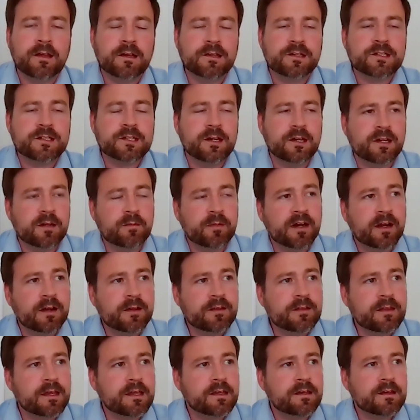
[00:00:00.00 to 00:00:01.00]
no, it's good.
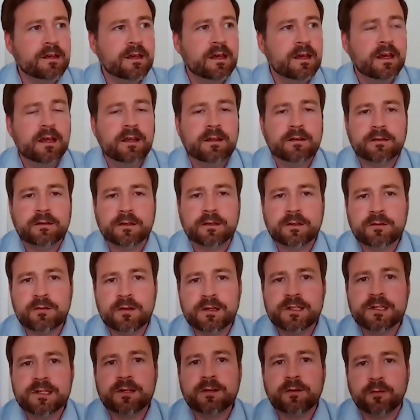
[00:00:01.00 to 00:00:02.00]
I think the
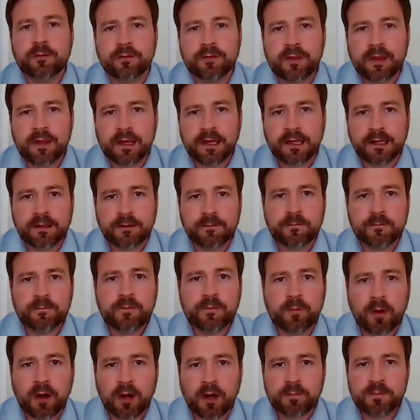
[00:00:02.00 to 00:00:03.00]
critical thing
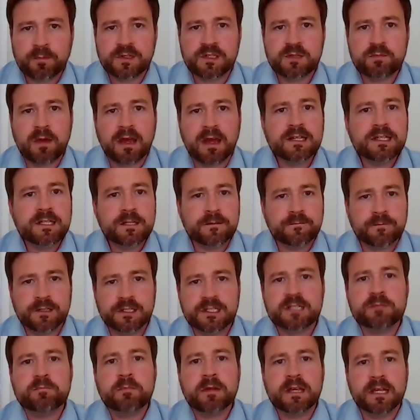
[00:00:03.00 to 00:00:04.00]
from our perspective
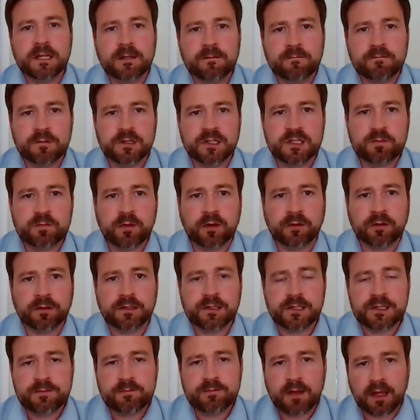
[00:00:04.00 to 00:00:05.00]
is speed of
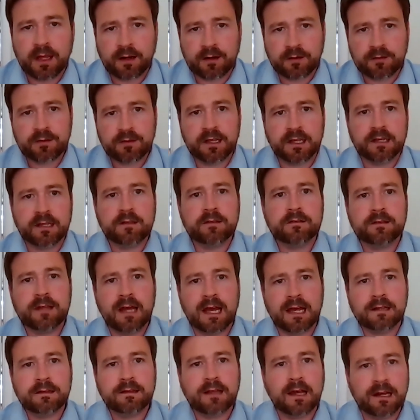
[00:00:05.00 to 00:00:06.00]
response. And I think
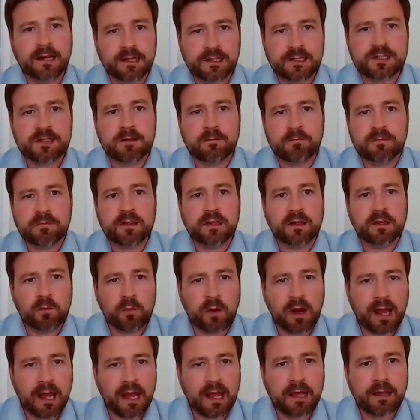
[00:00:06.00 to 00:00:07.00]
that is something
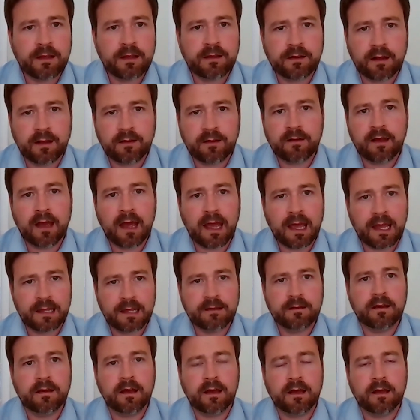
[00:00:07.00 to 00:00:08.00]
where,
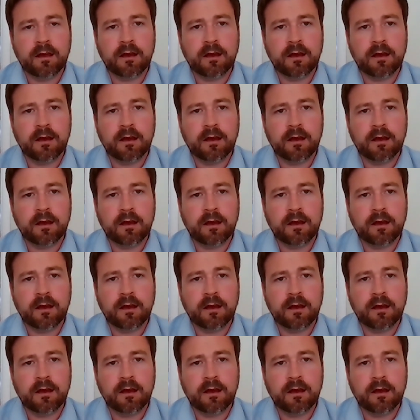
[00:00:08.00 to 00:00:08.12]
a